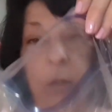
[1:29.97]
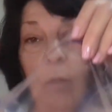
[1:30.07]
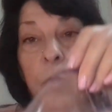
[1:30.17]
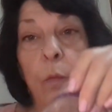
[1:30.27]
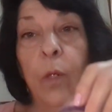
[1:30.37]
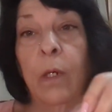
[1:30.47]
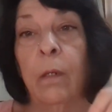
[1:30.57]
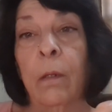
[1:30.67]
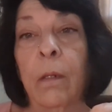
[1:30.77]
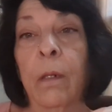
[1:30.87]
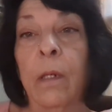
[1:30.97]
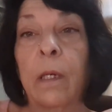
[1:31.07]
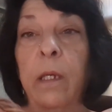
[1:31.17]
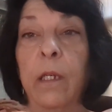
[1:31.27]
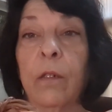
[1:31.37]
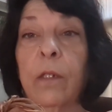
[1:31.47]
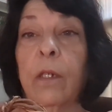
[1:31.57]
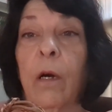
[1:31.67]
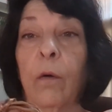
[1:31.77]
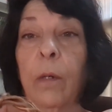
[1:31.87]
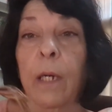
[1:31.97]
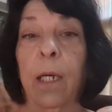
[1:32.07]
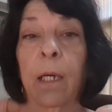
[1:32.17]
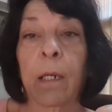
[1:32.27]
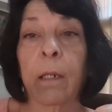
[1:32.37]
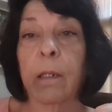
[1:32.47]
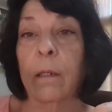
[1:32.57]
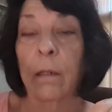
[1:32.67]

Goodwill years ago, and